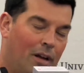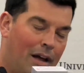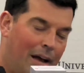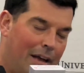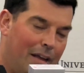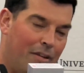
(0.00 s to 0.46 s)

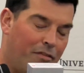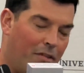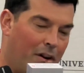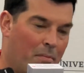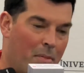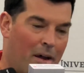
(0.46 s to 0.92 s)
high-end
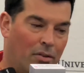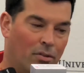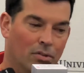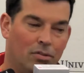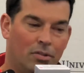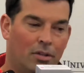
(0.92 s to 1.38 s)

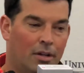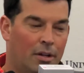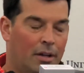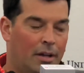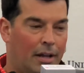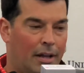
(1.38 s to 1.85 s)
fundamentals?
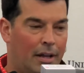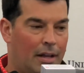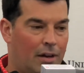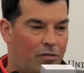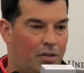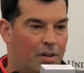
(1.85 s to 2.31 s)

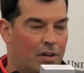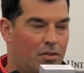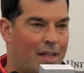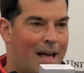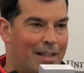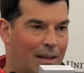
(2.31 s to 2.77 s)
And if we can
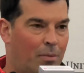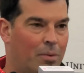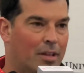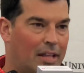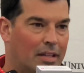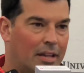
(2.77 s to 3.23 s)
do that, then
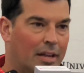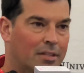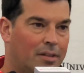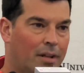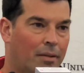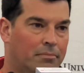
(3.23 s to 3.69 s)
we can take the
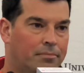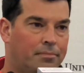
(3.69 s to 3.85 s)
next step.